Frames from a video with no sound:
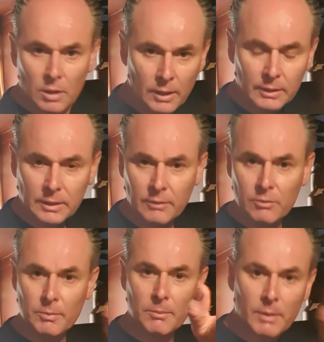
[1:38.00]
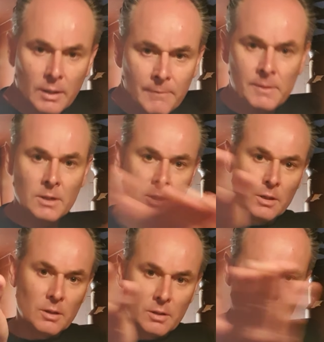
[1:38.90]
Okay, remember,
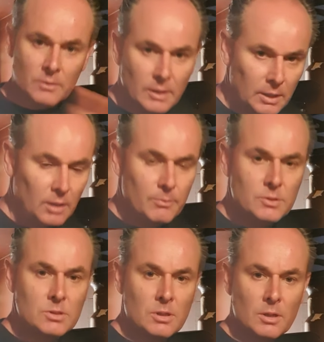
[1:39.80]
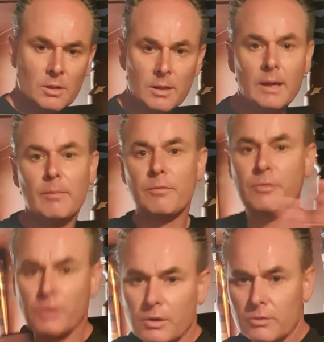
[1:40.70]
the hips come
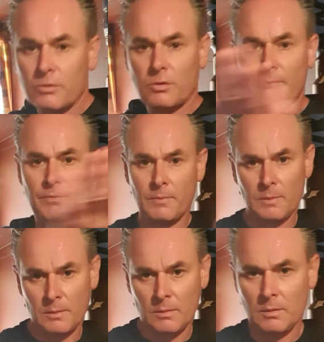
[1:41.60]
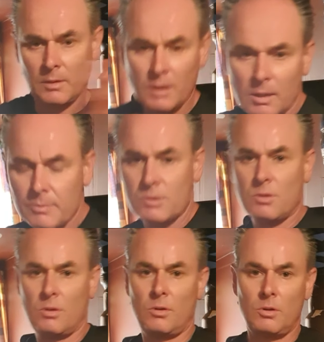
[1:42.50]
first. Hips
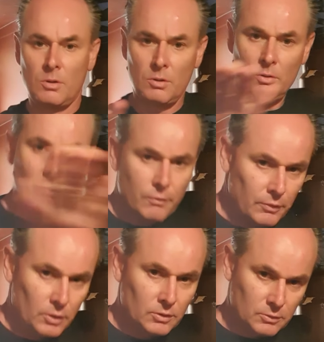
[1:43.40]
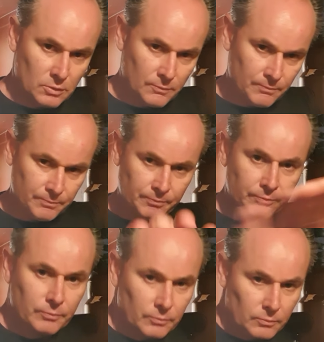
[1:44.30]
first.
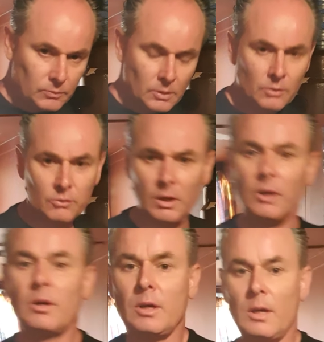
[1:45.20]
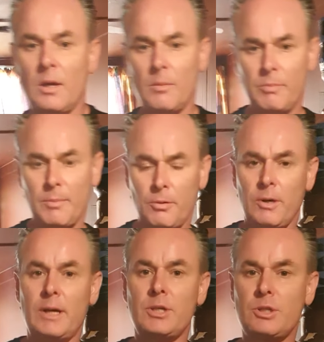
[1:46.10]
So,
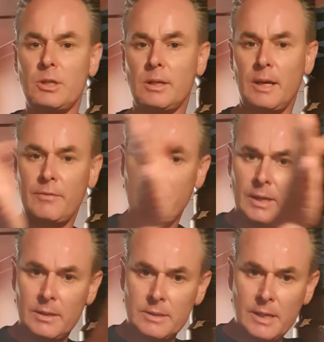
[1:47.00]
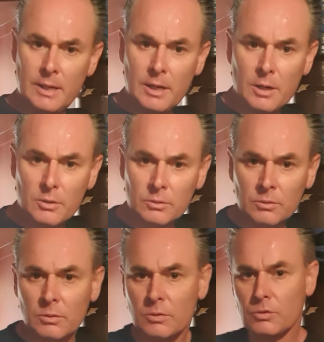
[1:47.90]
preparation, left hand down,
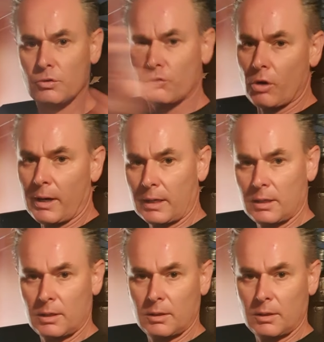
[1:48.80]
strike.